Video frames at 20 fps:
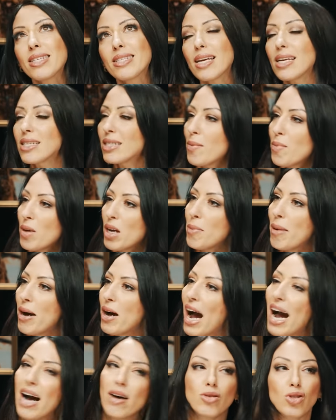it says something
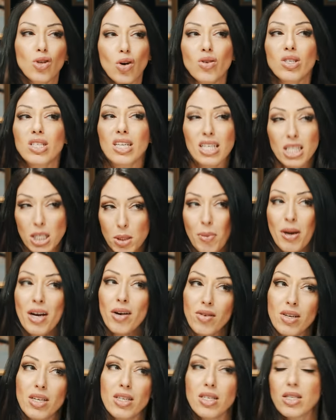about how dogs
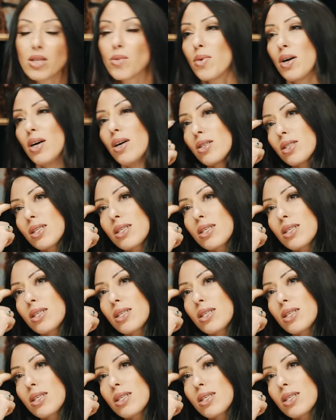experience the world.